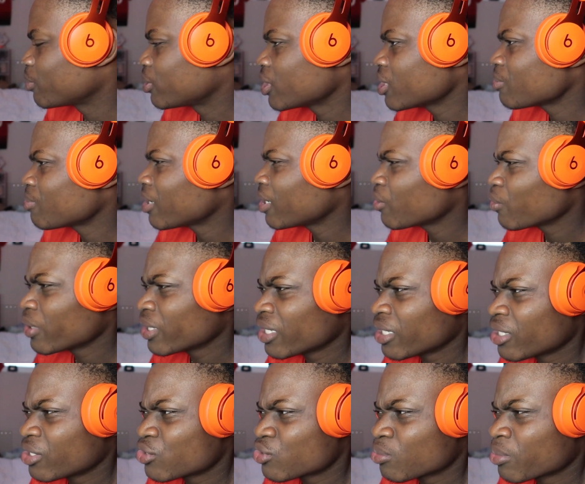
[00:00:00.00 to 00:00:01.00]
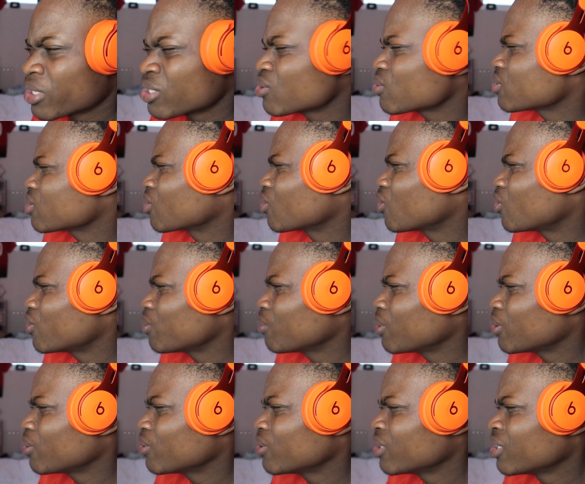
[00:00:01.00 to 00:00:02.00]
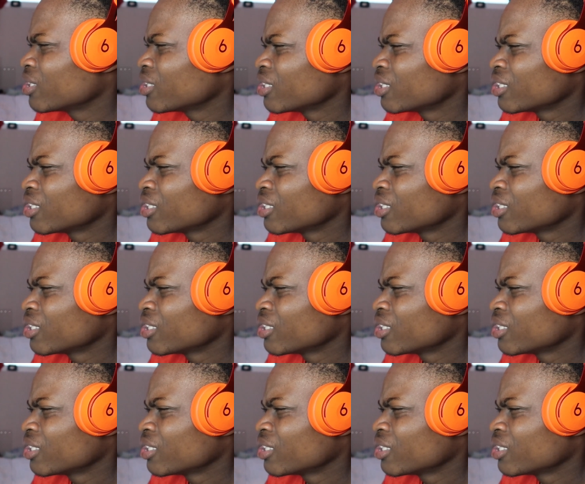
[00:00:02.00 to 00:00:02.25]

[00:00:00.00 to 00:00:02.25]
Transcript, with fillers: Just by the way the instrumentals are going, bro.